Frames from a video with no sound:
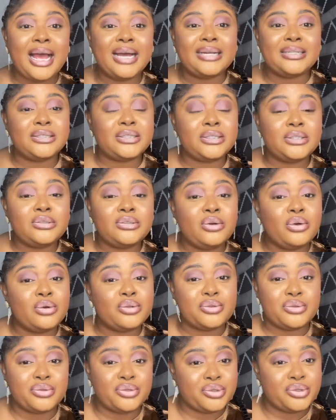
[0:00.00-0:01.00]
I didn't
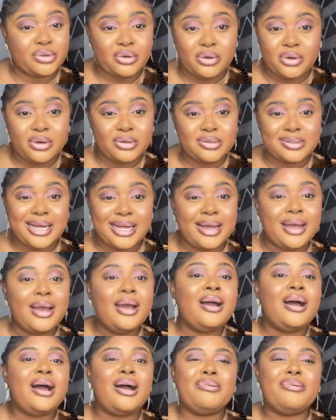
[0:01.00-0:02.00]
go to church. Like,
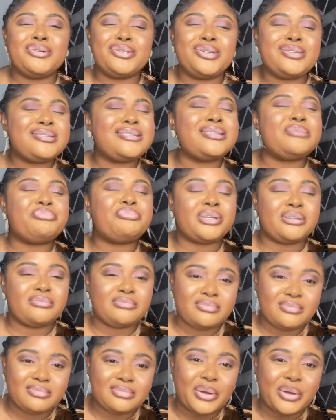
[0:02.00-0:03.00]
I was just
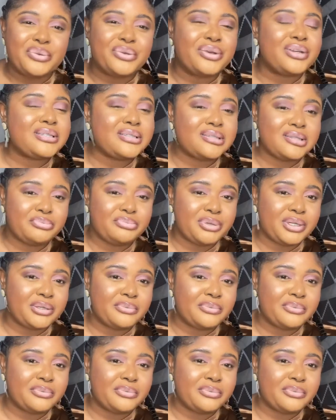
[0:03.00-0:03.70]
sleeping. But